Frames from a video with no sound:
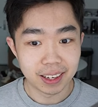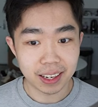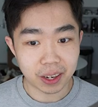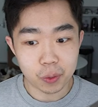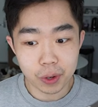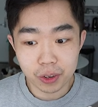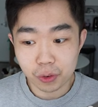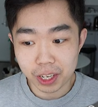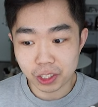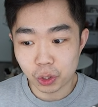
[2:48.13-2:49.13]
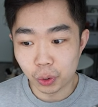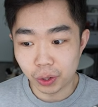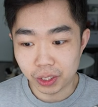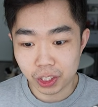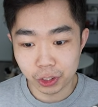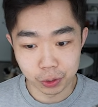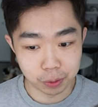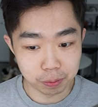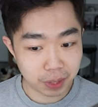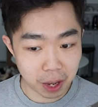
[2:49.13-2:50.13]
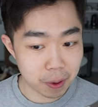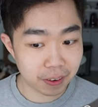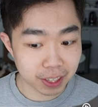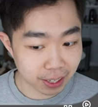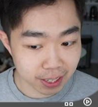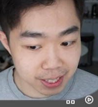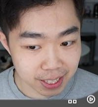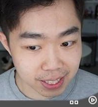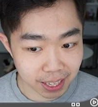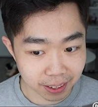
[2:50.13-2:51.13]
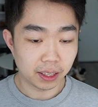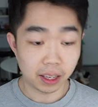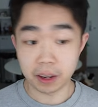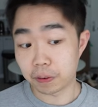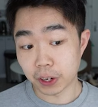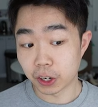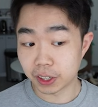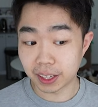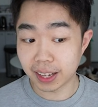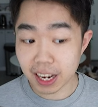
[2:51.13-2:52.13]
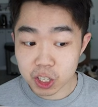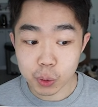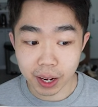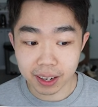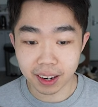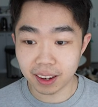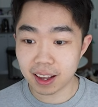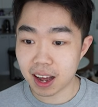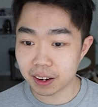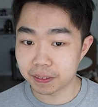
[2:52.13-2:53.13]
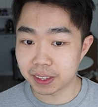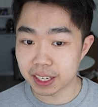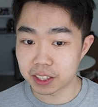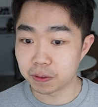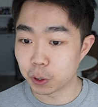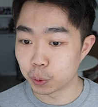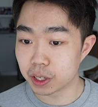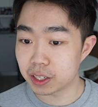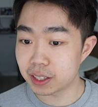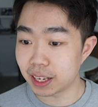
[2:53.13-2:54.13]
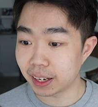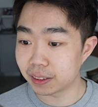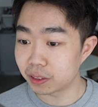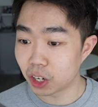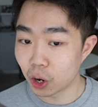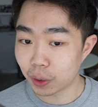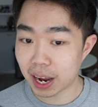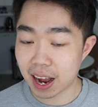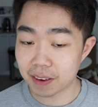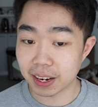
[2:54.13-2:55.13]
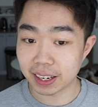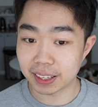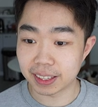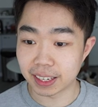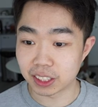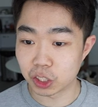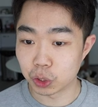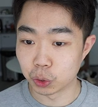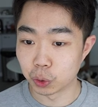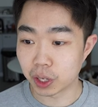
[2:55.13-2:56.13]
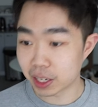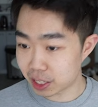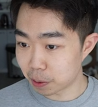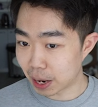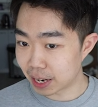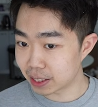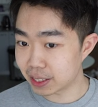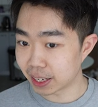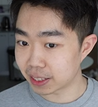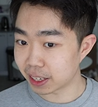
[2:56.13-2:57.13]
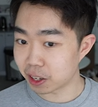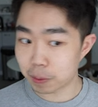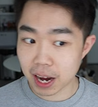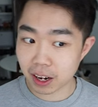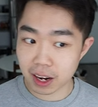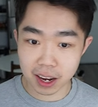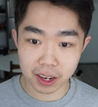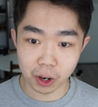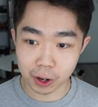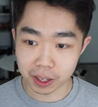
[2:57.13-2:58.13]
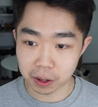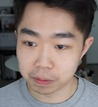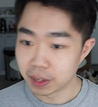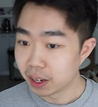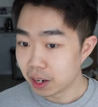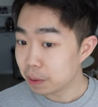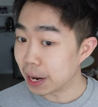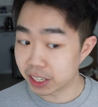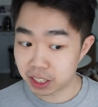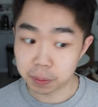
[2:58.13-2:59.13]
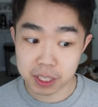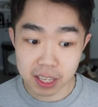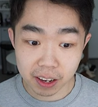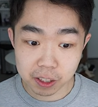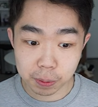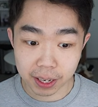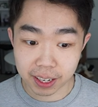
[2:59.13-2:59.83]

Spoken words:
like, what a great tool to keep everything consistent. If we go to the next one, a lot of these viewers, they don't have anything to customize things like the background or the pages themselves. But